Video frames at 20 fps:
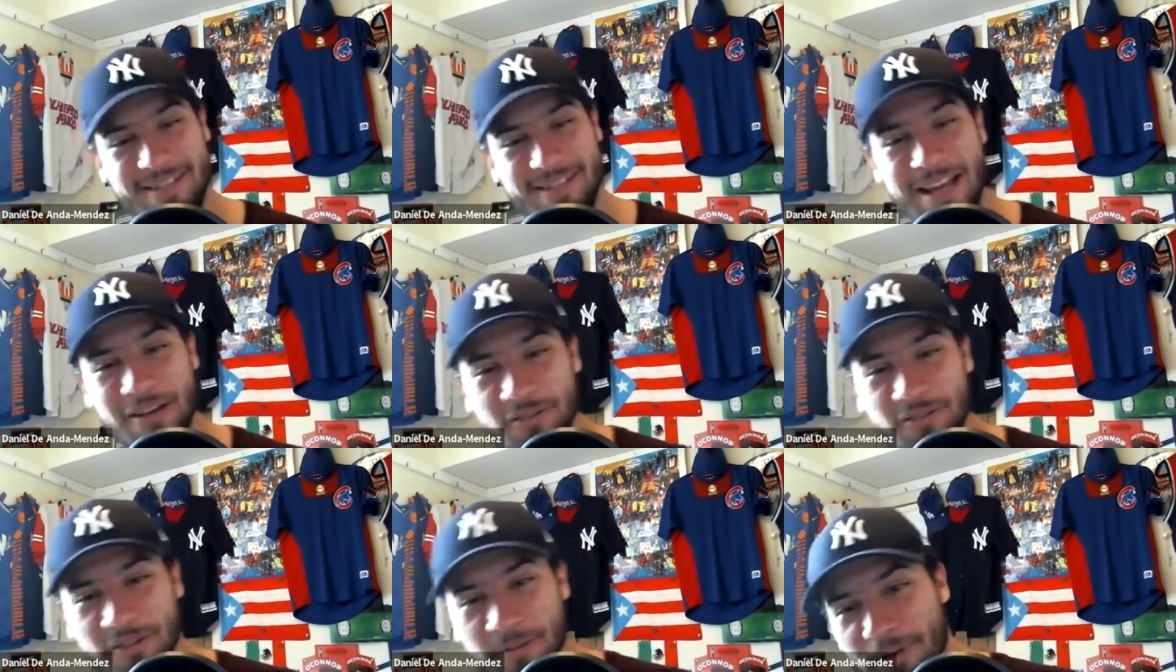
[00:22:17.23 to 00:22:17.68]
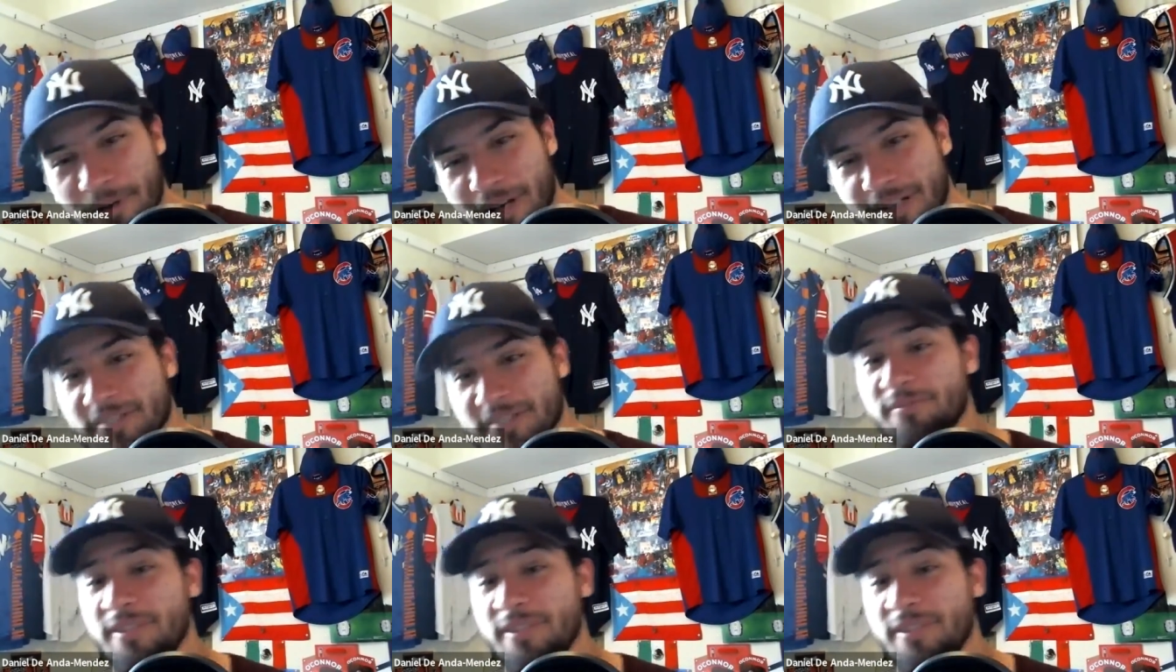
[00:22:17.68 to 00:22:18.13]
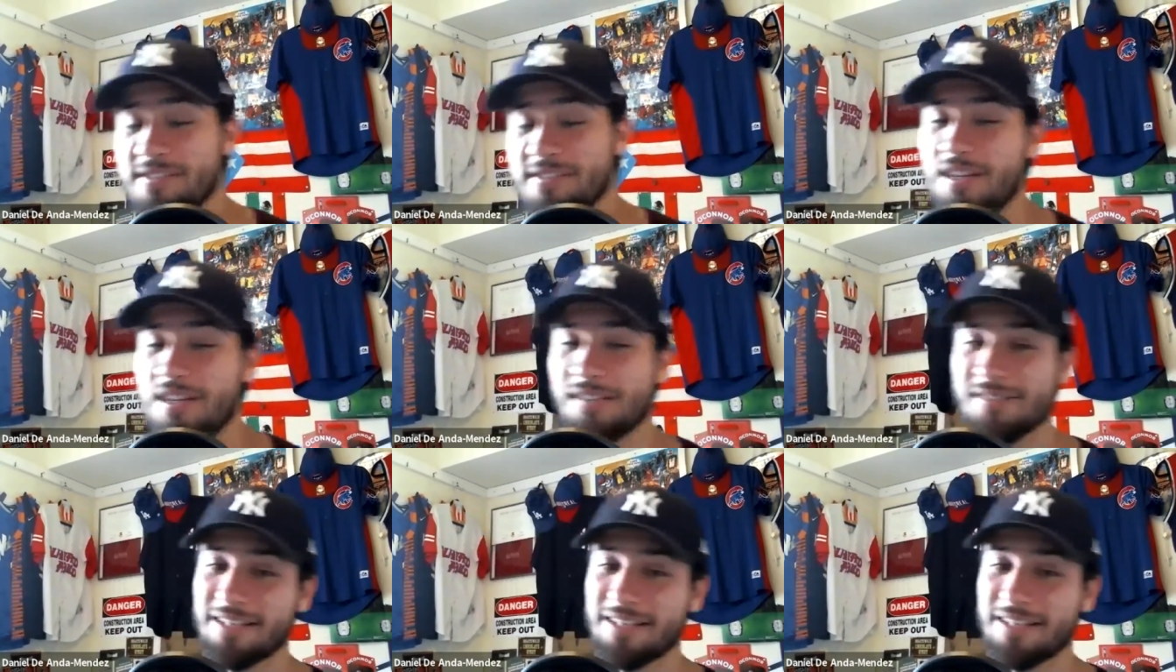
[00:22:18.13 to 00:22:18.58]
now with the Boston Red
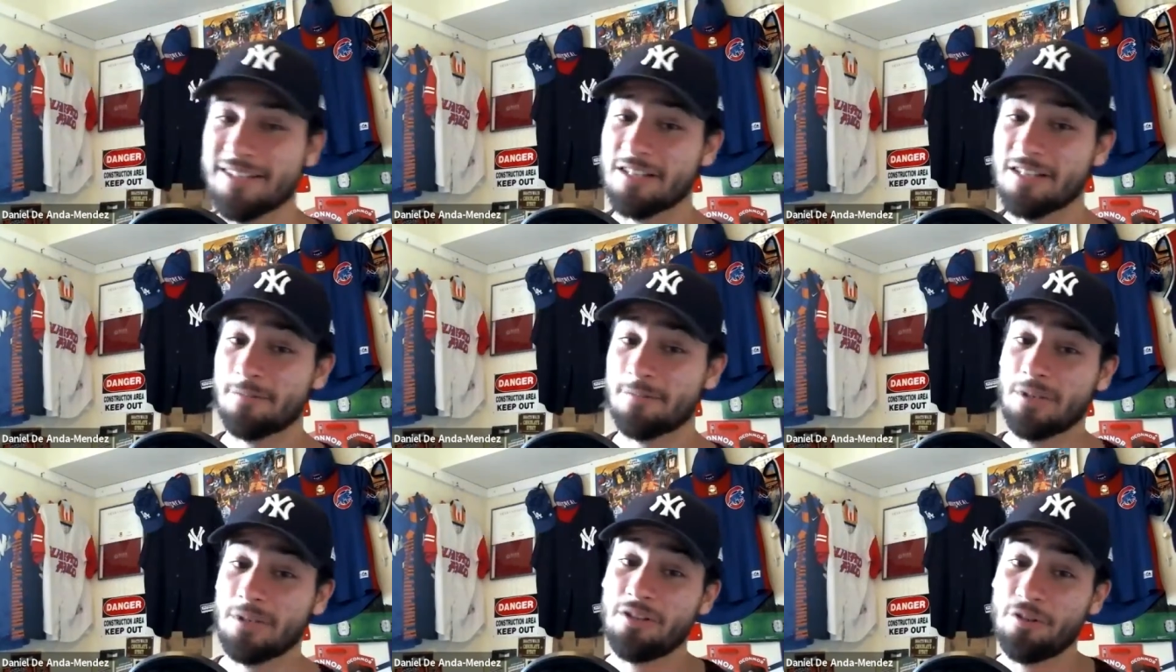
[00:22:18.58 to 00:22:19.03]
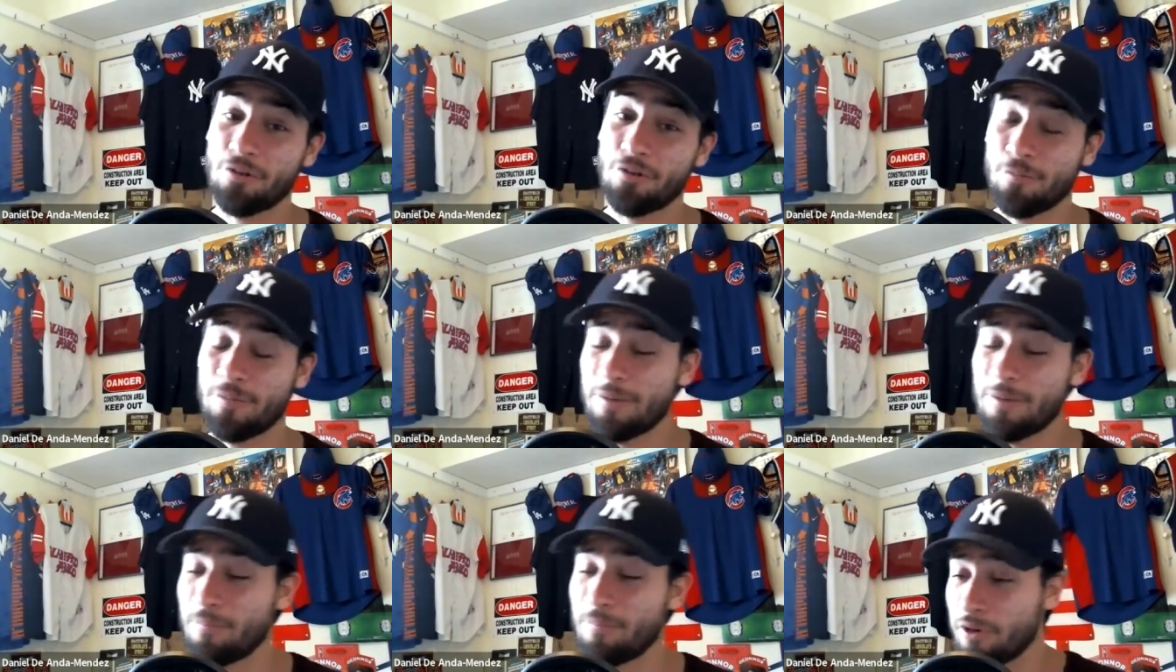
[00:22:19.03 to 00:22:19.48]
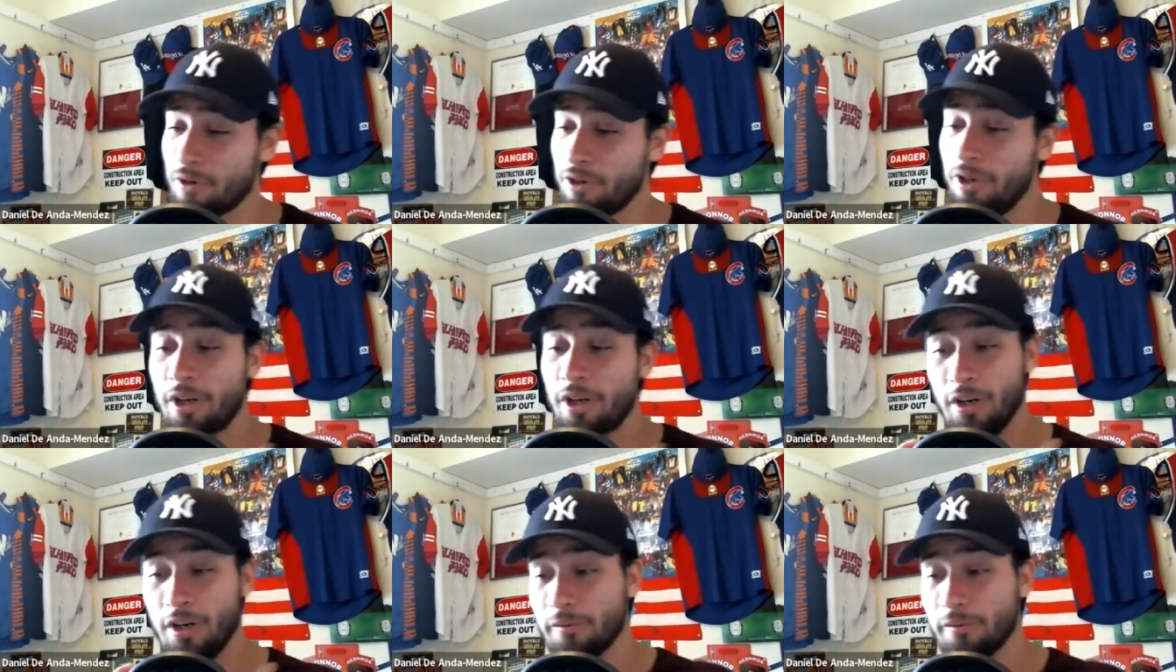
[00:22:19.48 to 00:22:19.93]
Sox. That gives me a little bit more
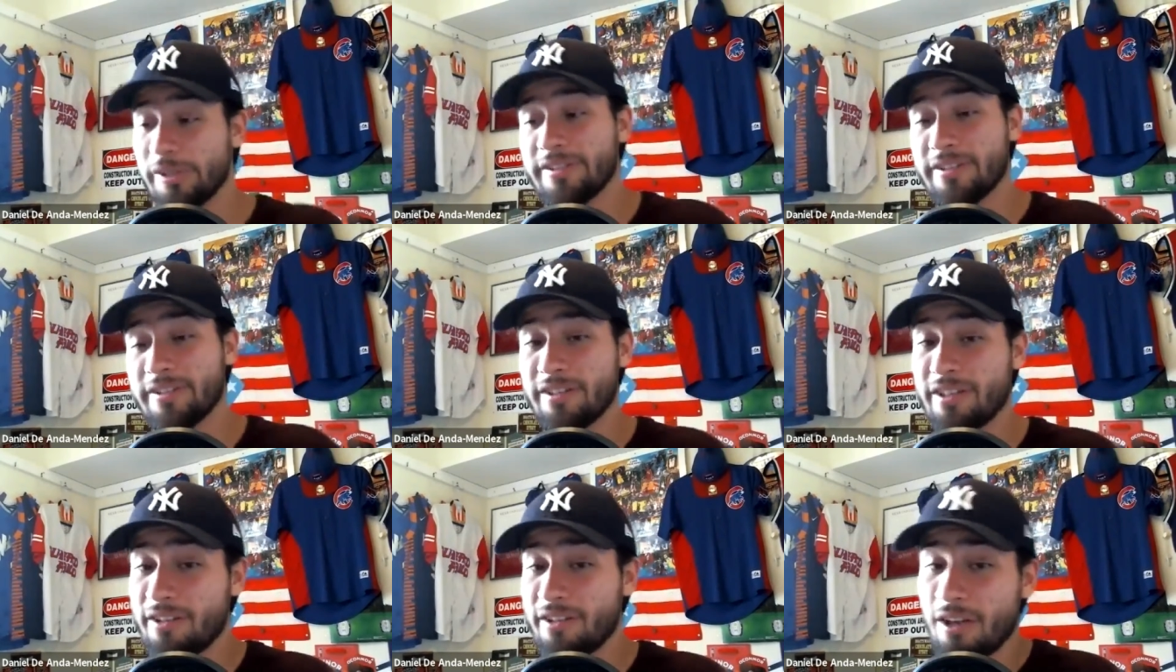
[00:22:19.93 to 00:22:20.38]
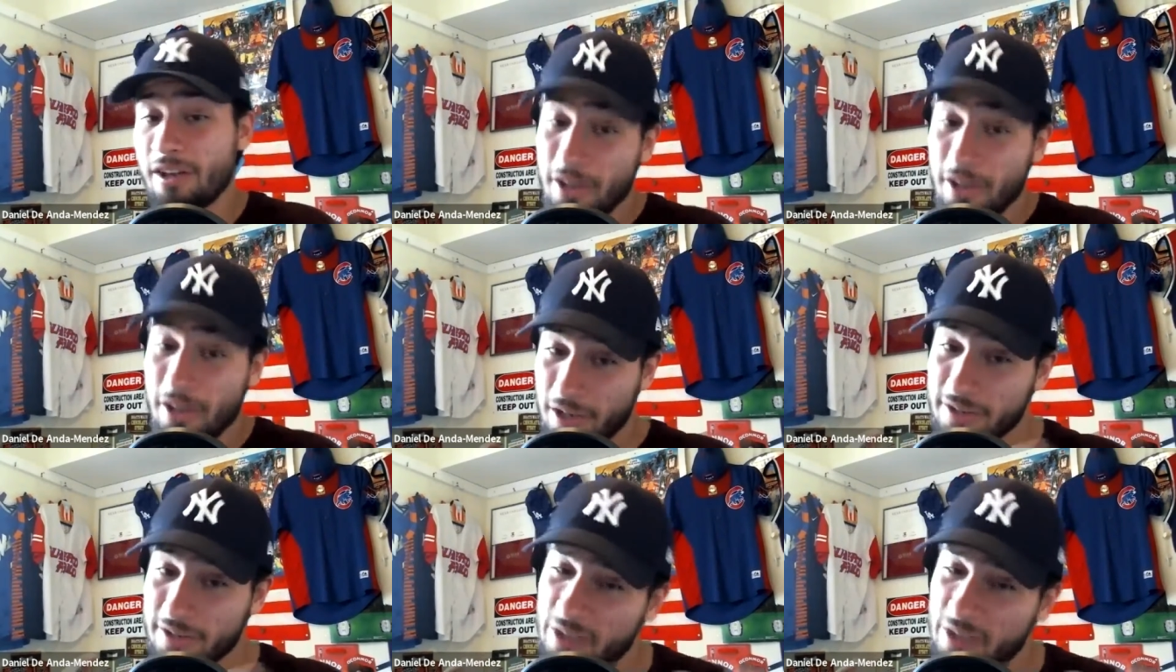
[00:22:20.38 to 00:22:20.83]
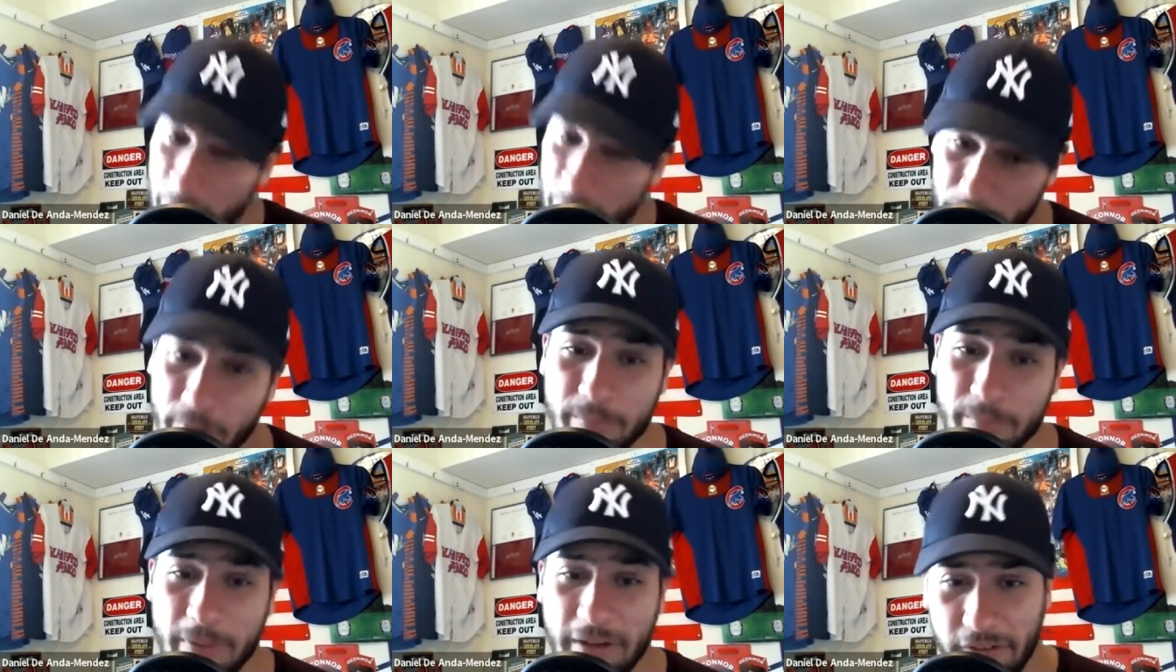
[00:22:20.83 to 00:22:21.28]
reason to
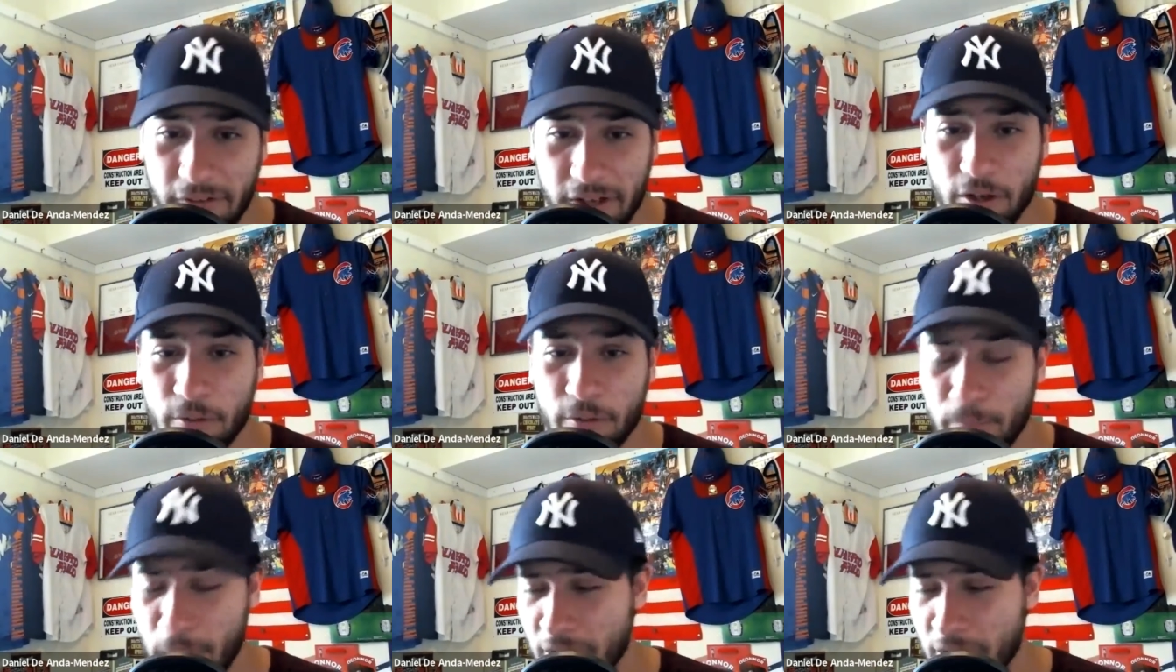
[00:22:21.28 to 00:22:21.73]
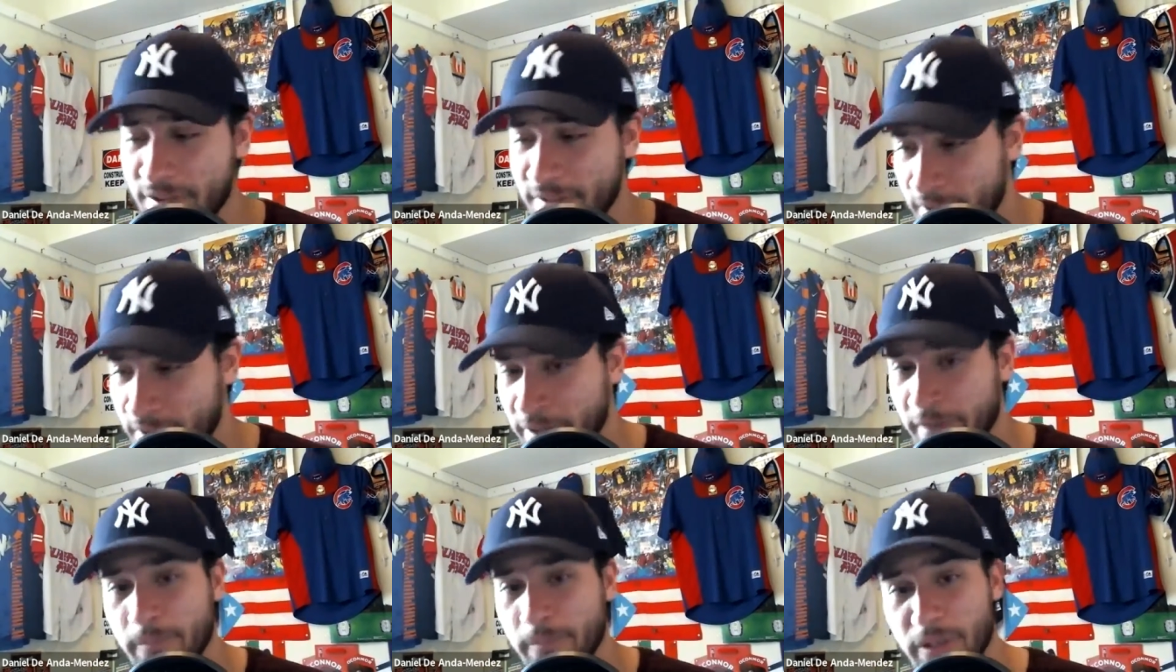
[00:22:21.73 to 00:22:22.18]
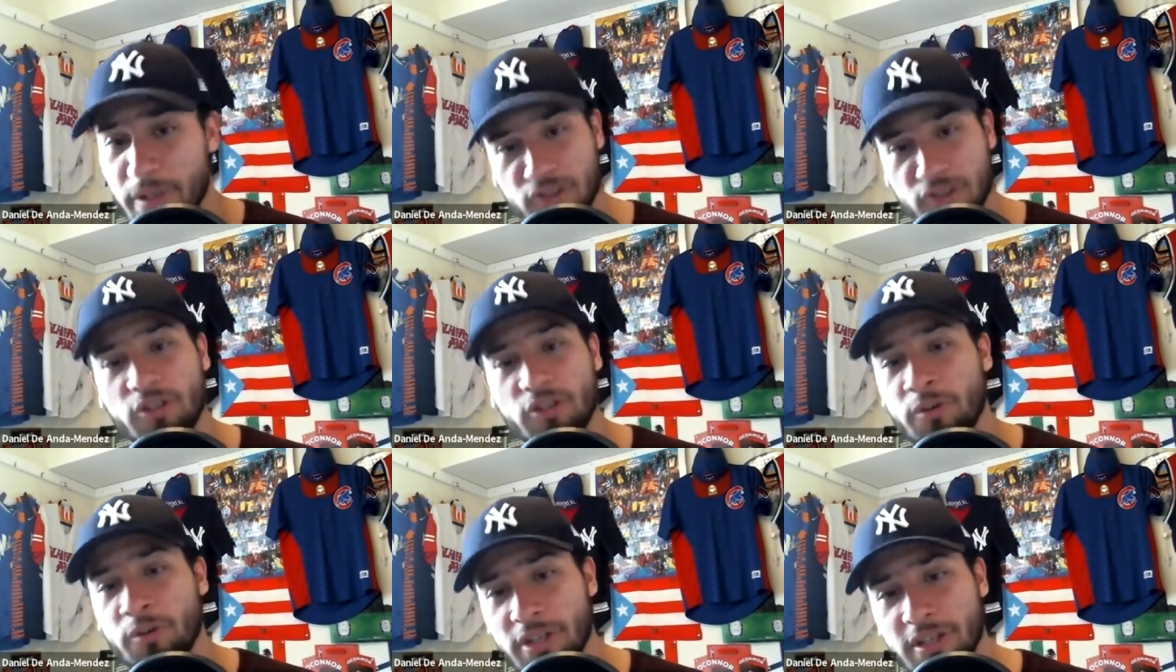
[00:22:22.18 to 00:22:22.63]
support my fellow
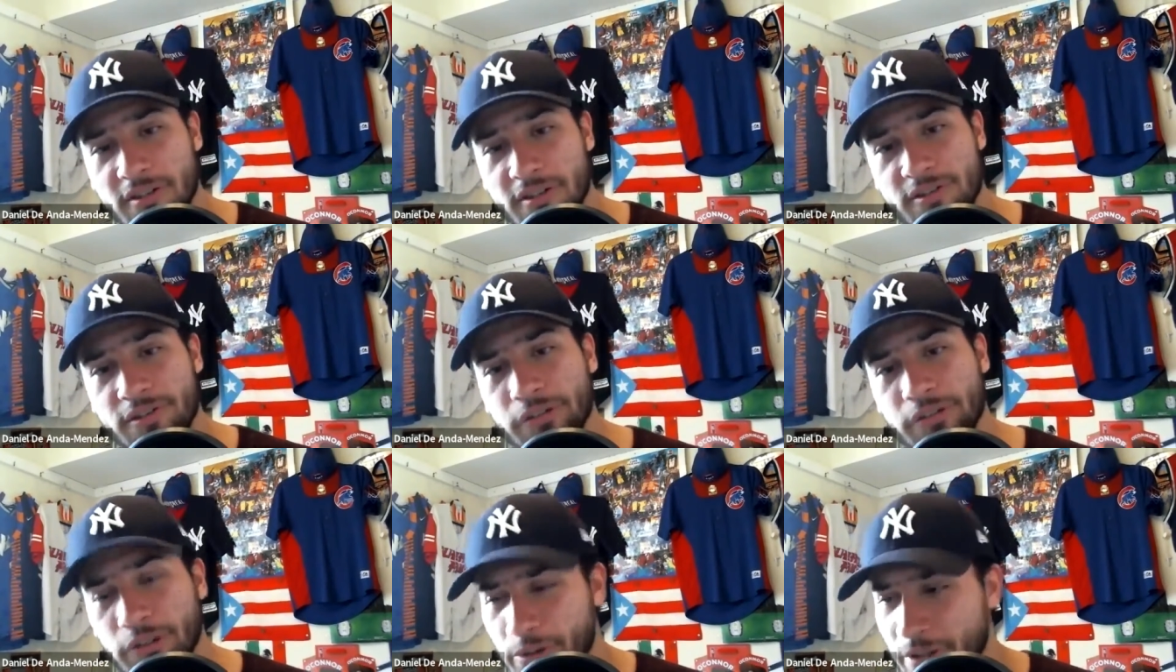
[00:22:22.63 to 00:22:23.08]
Bostonians. You know